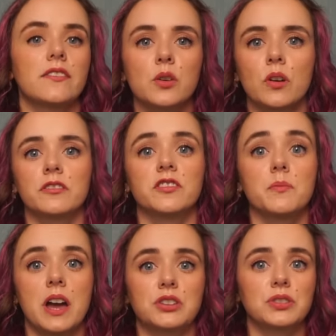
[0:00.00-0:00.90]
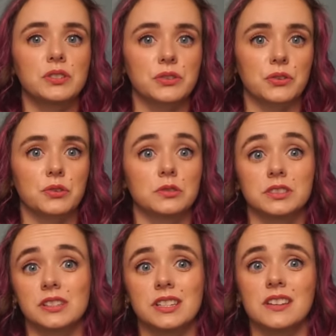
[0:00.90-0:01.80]
everyone from Patrick's circle
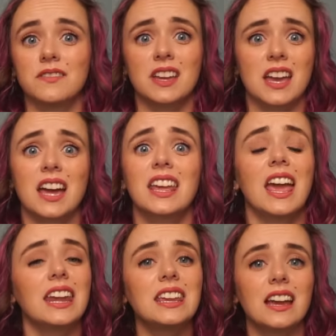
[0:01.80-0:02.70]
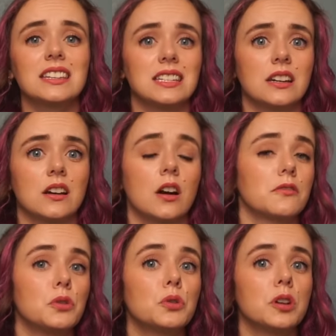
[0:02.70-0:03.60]
to see if they had any idea
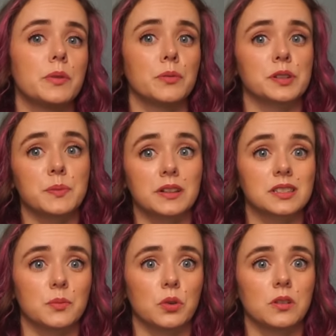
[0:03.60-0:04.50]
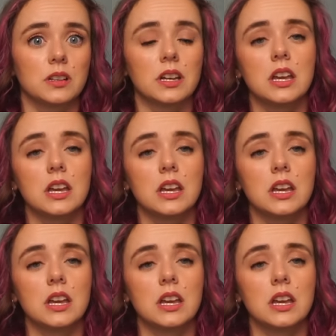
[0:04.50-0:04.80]
of who could be responsible.